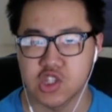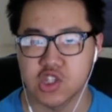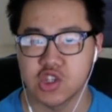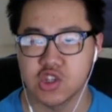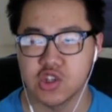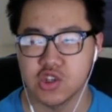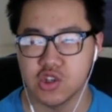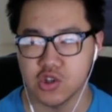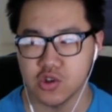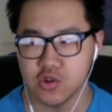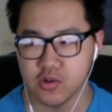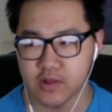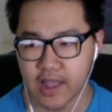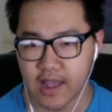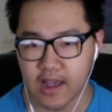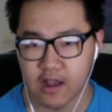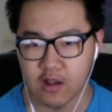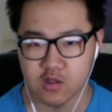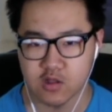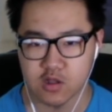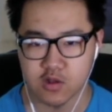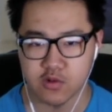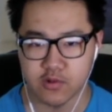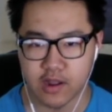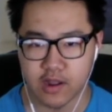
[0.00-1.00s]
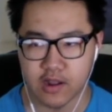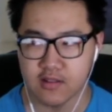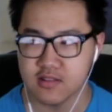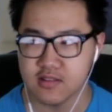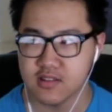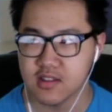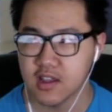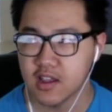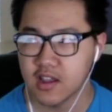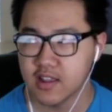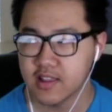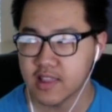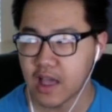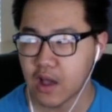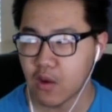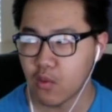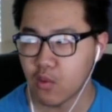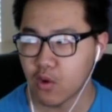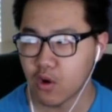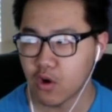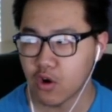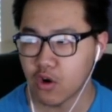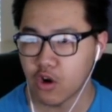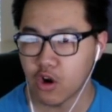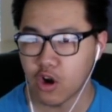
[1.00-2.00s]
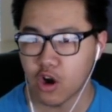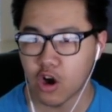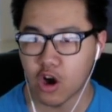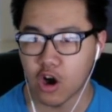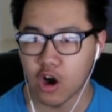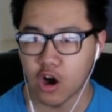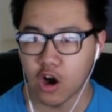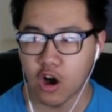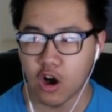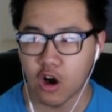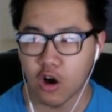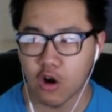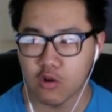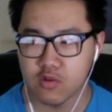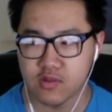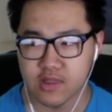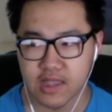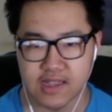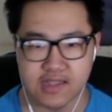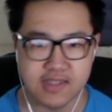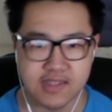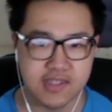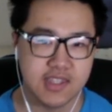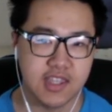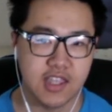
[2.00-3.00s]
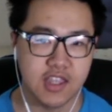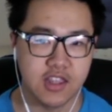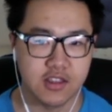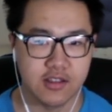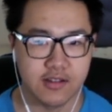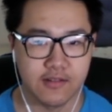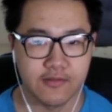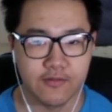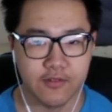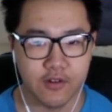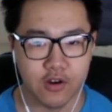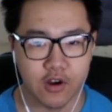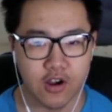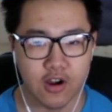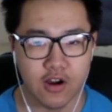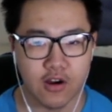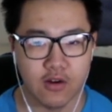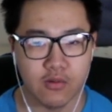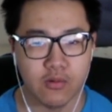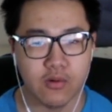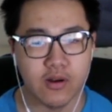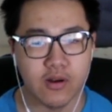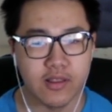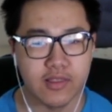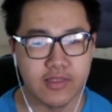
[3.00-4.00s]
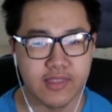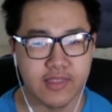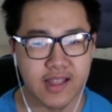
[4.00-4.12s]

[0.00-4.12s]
2,000 routes that were all destined for R1?